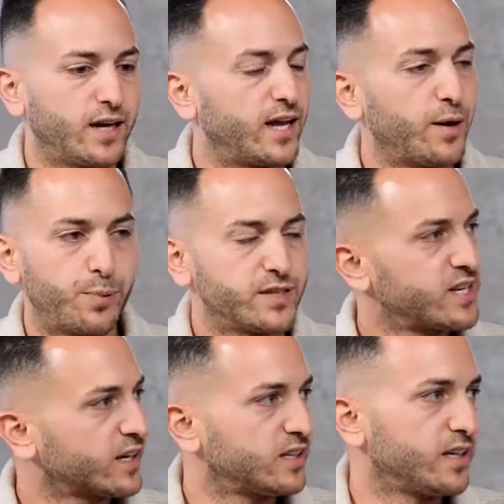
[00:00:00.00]
again,
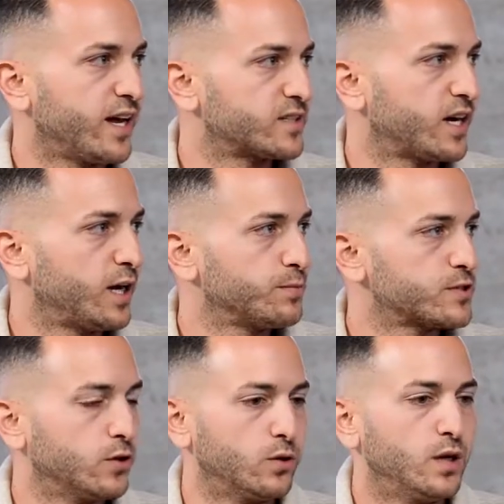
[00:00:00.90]
protecting that time.
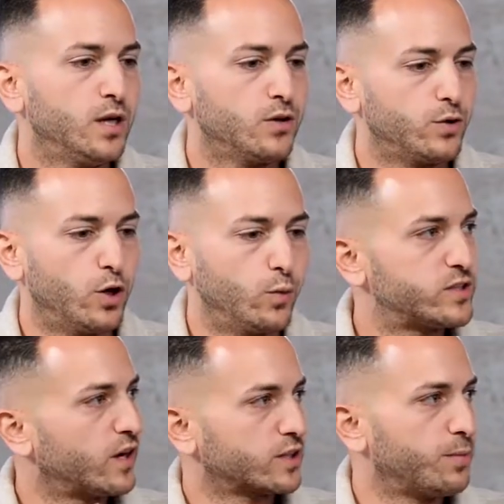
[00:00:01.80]
So, we
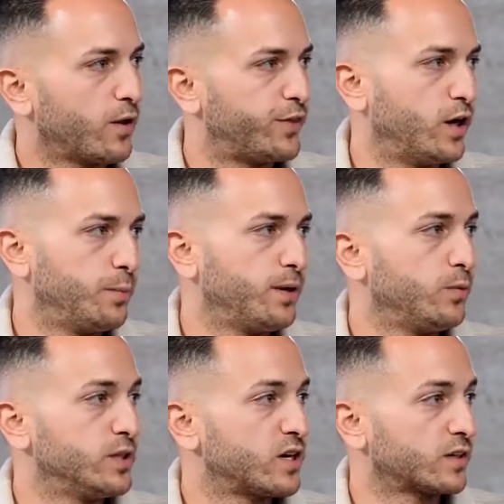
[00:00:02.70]
talked about therapy.
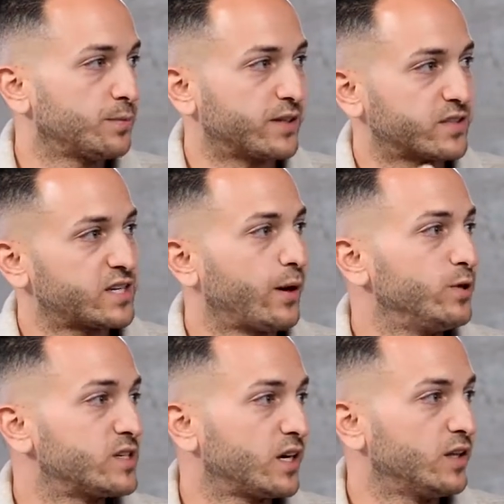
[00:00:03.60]
We talked about the time we
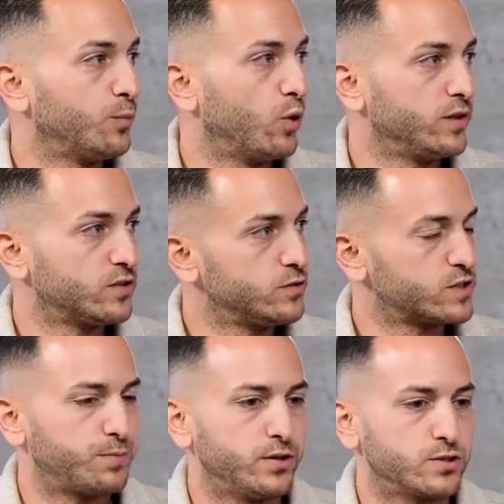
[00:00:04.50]
take in the morning to do
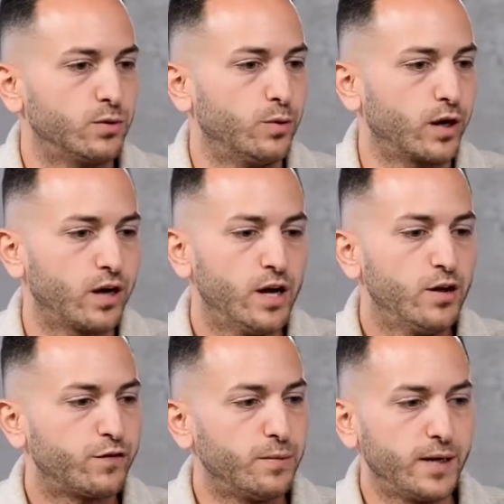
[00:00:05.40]
spiritual work.
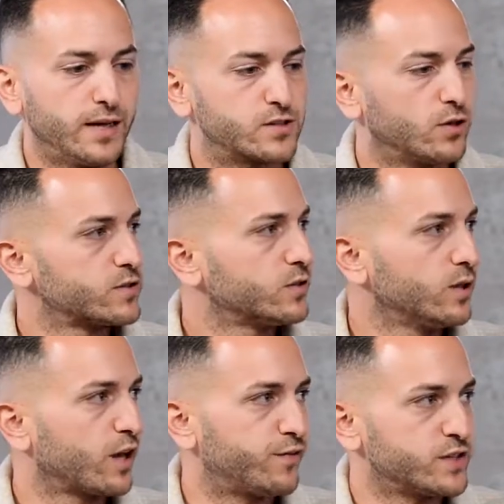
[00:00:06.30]
For me, it's also
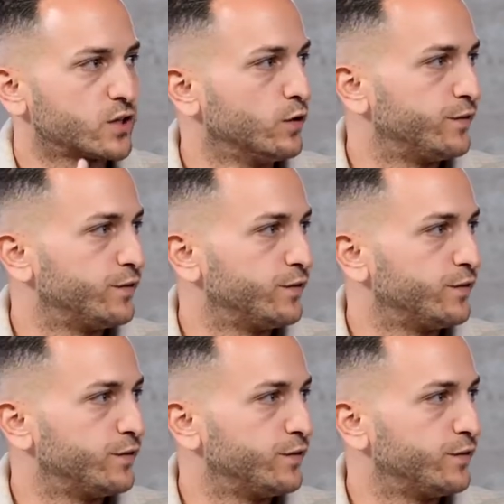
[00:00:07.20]
like physical